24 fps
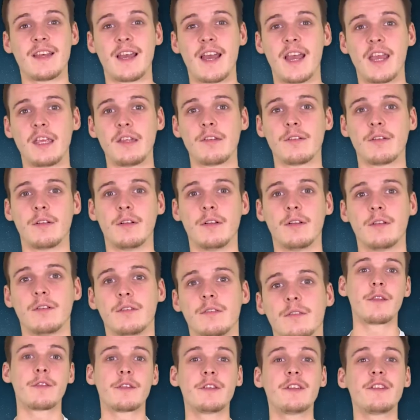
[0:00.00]
at Heysel.
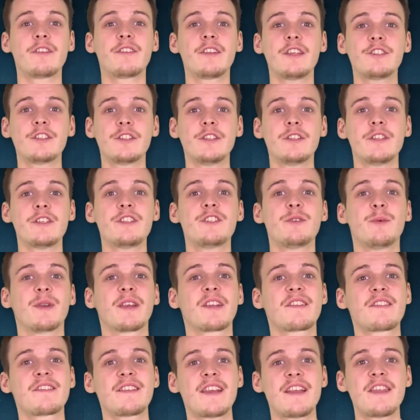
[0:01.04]
The decision to
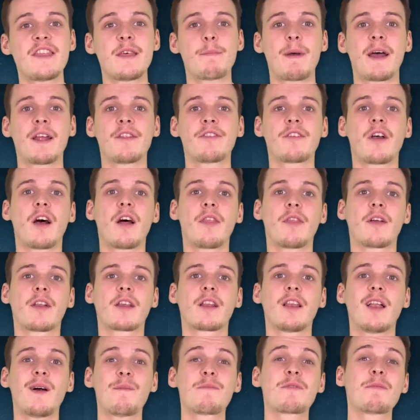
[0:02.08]
extend the ban to other
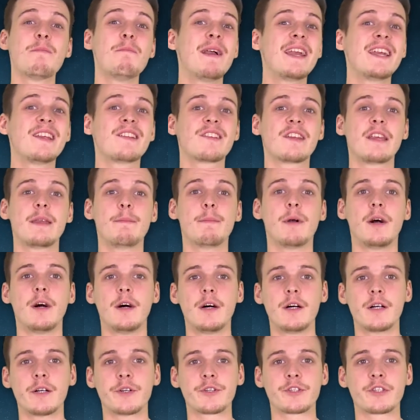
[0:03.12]
clubs may seem
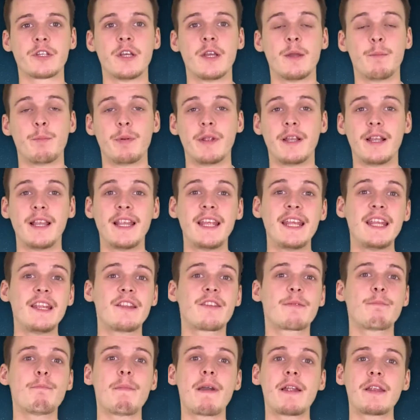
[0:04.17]
harsh, but
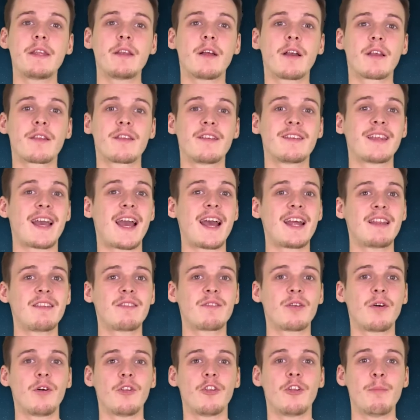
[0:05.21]
Leeds, Man United and
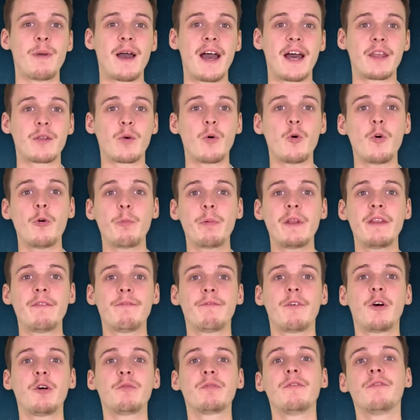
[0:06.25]
Tottenham had all been
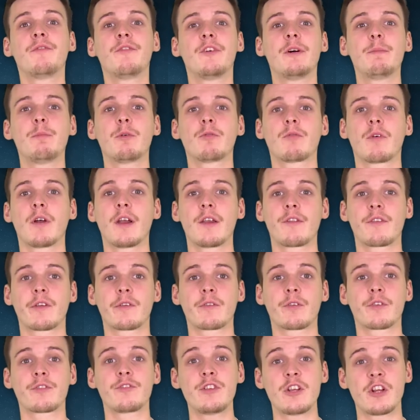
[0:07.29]
involved in football riots
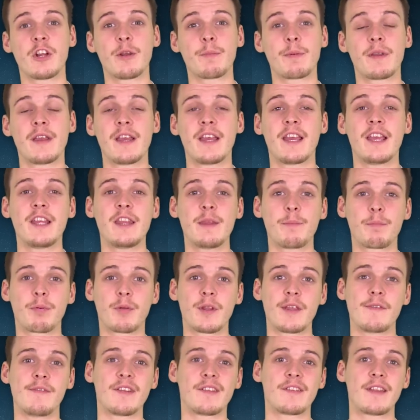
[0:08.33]
across Europe in the
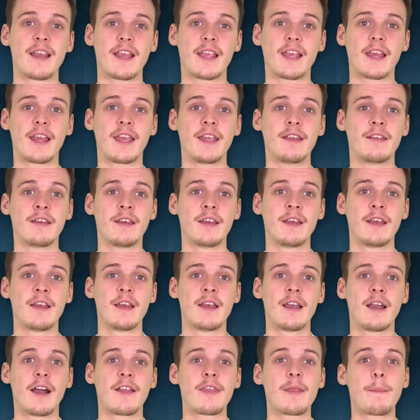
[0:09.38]
previous decade,
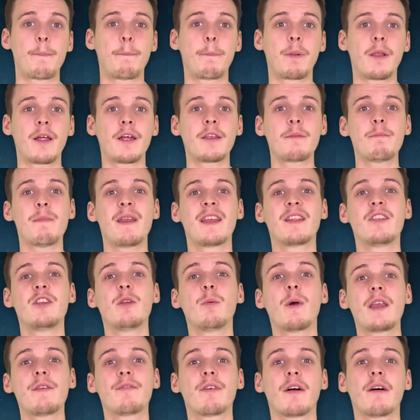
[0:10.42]
and the blood made
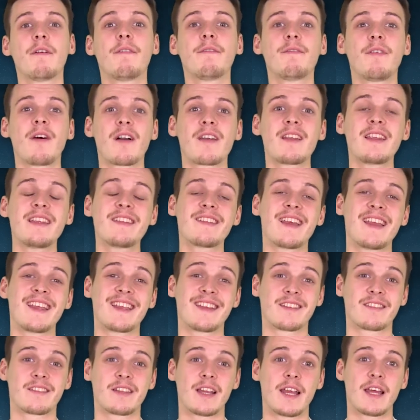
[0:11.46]
UEFA finally take
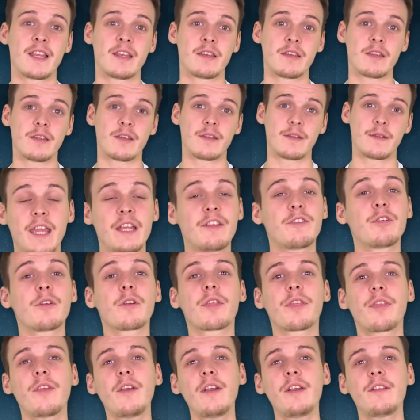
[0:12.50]
a stand. It took
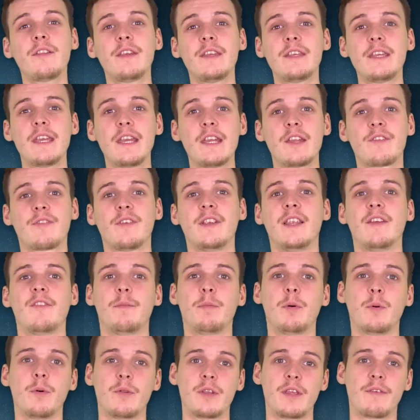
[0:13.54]
30 years for
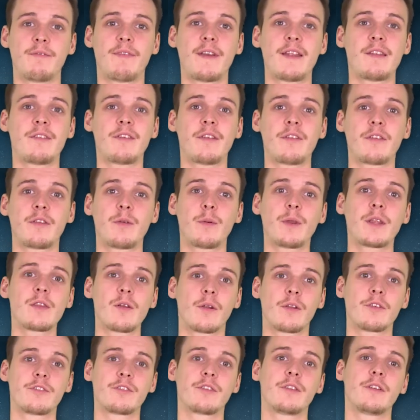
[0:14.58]
Liverpool and Juventus to
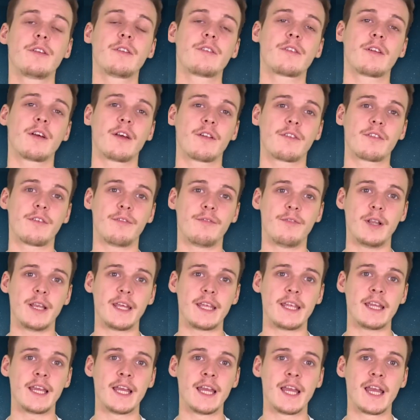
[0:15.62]
acknowledge the disaster
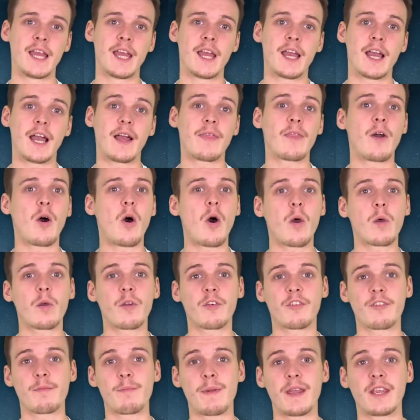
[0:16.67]
fully, and the horror
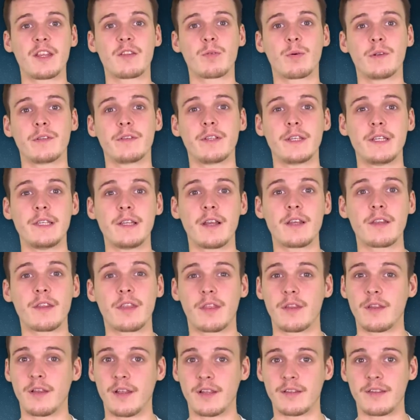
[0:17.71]
of May
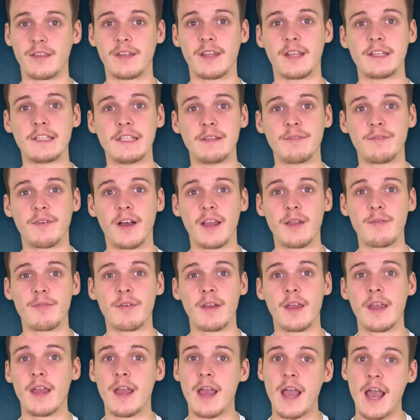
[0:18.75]
29th, 1985,
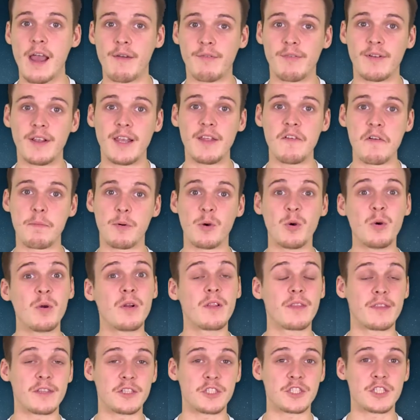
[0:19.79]
and for Liverpool,
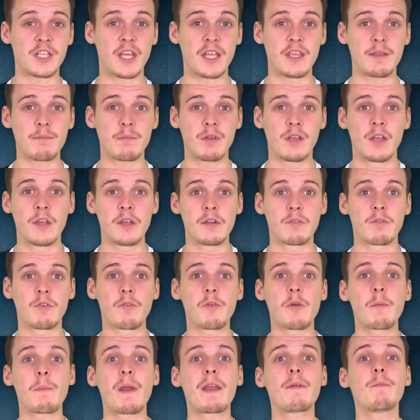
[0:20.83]
the shame, will
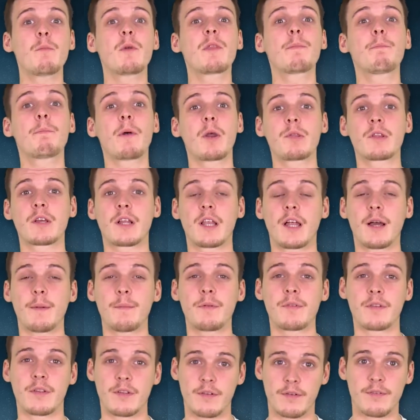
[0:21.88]
remain with both
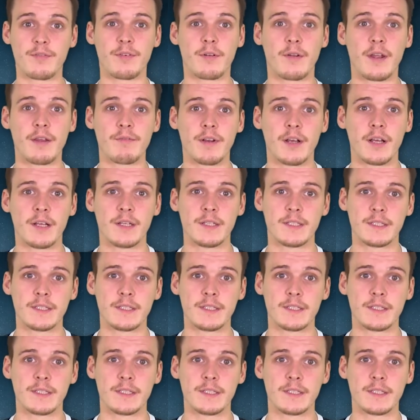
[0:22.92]
clubs forever.